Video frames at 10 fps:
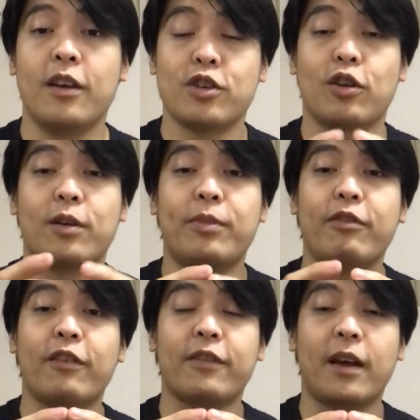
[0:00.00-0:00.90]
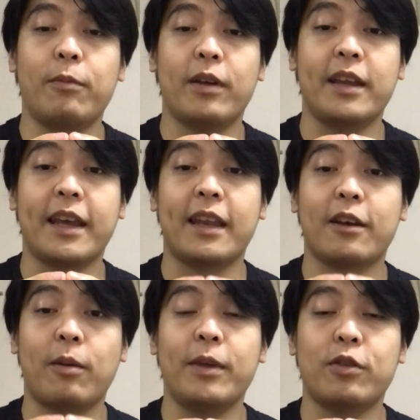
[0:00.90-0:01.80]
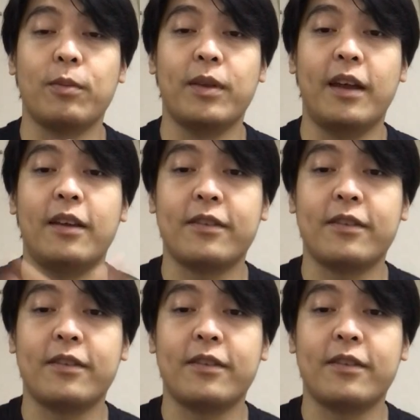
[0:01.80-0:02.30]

shorter period of time where they can commit to a plan,